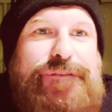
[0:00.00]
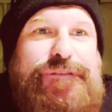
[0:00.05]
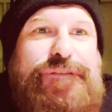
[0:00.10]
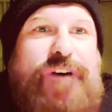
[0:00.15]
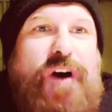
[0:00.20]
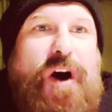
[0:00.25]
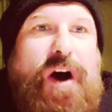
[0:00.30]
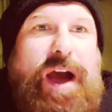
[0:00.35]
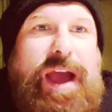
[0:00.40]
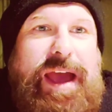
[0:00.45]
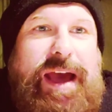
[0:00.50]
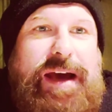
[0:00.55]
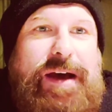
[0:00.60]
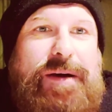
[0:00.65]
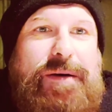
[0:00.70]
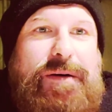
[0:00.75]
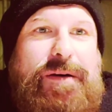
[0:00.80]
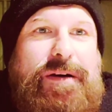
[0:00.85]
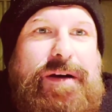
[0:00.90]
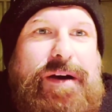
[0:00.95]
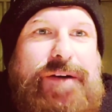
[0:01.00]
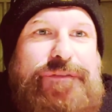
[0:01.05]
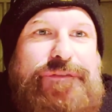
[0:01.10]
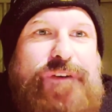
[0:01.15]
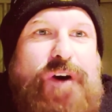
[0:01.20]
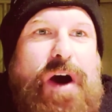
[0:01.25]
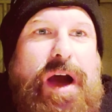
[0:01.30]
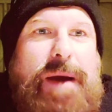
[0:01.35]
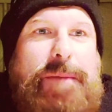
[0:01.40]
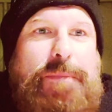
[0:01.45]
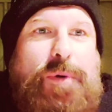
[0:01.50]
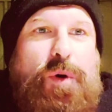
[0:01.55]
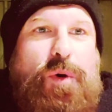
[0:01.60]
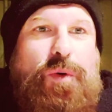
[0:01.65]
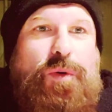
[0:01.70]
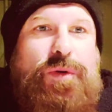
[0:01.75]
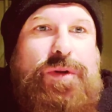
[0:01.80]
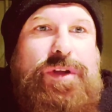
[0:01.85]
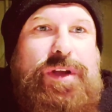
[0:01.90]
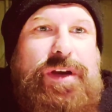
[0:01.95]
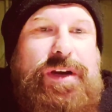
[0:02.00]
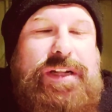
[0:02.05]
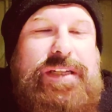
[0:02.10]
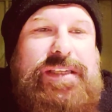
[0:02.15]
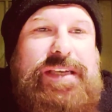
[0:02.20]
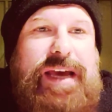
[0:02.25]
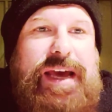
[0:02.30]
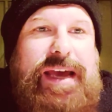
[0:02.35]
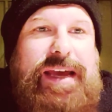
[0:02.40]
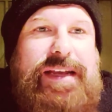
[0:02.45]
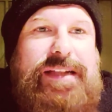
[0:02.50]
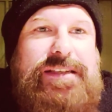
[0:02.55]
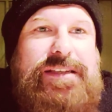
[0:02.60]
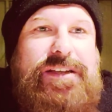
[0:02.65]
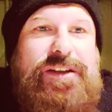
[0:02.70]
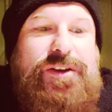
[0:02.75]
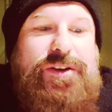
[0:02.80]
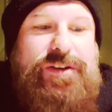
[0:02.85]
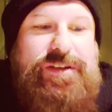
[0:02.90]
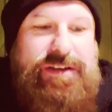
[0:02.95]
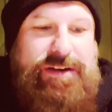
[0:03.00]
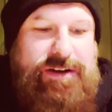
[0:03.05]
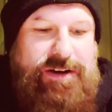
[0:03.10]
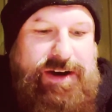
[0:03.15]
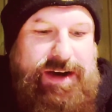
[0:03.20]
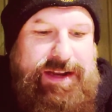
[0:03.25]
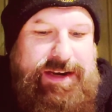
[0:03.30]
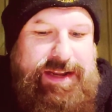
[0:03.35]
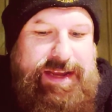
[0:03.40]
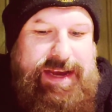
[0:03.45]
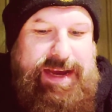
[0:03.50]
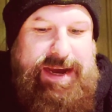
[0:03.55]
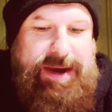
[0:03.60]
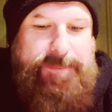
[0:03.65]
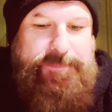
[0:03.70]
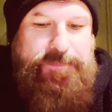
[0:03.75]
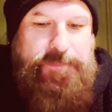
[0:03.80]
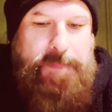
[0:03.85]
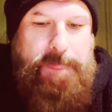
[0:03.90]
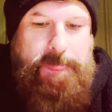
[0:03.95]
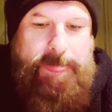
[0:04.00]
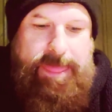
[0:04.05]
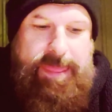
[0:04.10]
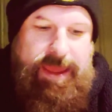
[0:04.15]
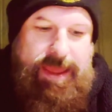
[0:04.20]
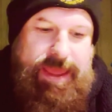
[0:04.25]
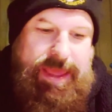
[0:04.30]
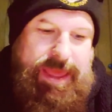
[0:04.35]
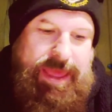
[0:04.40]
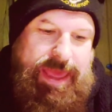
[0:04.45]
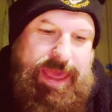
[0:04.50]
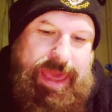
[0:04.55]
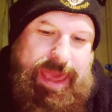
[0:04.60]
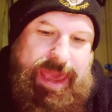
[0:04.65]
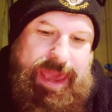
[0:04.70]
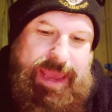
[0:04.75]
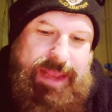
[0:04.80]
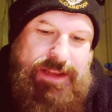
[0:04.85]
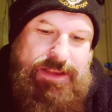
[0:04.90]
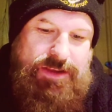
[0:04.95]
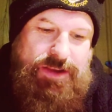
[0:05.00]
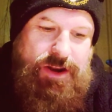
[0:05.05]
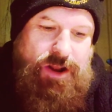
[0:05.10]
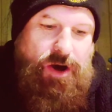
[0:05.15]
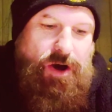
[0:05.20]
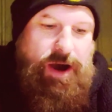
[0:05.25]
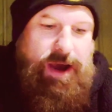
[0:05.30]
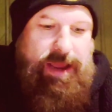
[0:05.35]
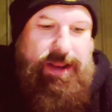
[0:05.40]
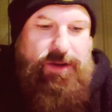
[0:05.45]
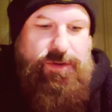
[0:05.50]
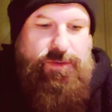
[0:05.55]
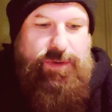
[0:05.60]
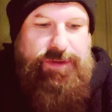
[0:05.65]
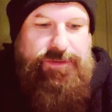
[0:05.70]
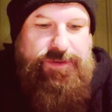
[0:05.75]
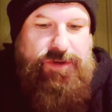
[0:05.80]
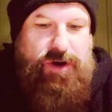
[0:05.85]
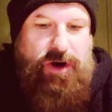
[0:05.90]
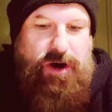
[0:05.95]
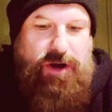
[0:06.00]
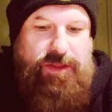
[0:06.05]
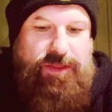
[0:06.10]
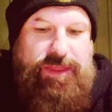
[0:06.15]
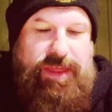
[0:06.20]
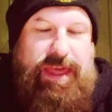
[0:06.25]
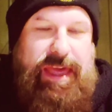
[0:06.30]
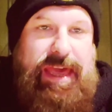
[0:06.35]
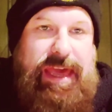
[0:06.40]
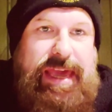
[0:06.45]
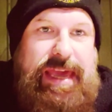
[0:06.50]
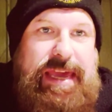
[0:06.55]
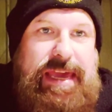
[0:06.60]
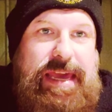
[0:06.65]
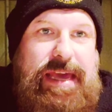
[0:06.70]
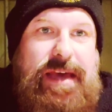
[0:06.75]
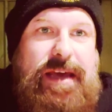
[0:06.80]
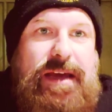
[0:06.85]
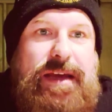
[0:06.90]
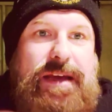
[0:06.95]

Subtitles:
a fireball you could say to do tonight, and tonight we've got the